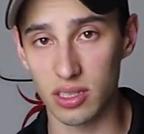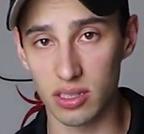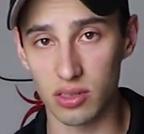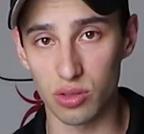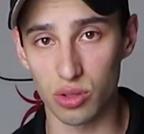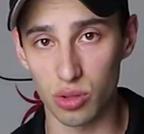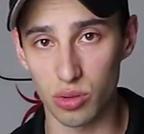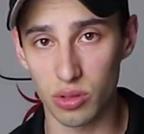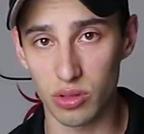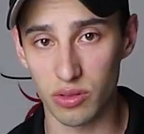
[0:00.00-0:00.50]

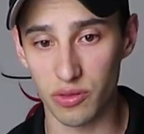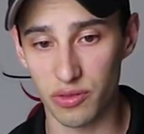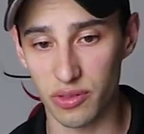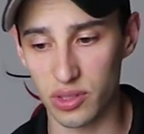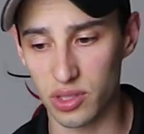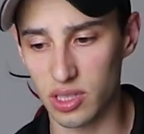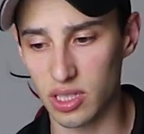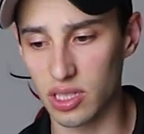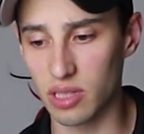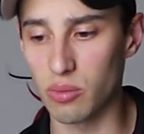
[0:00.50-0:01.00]
Do it
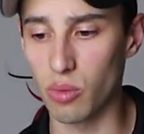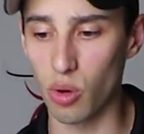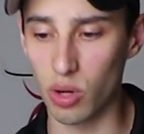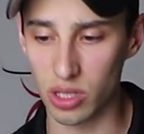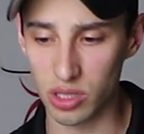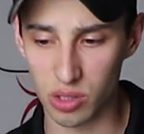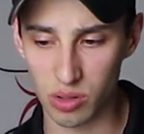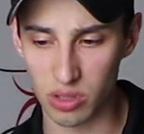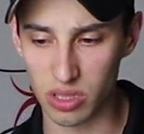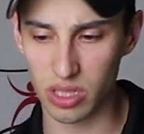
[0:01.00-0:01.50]
first thing in the
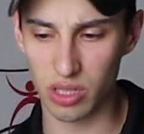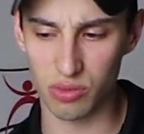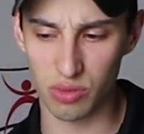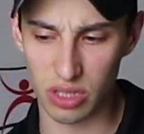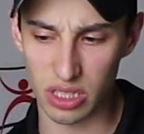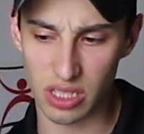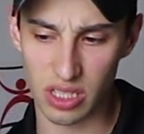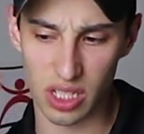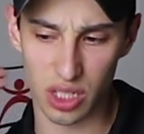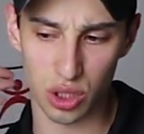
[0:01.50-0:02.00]
morning. So it's going to
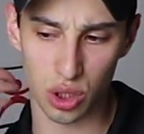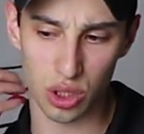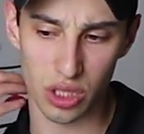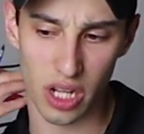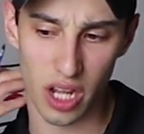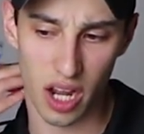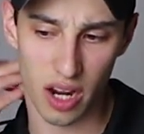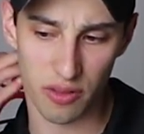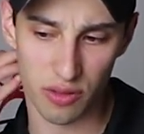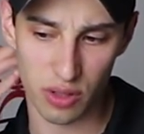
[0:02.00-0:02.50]
really set your
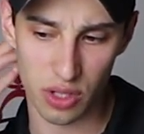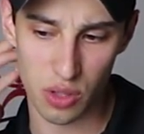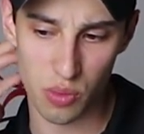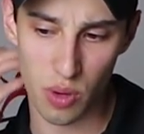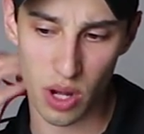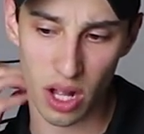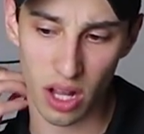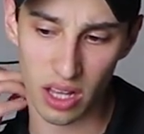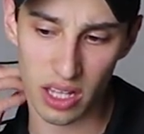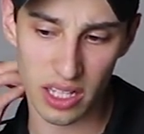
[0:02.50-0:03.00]
day off really
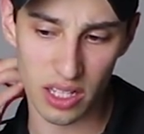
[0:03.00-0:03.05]
well.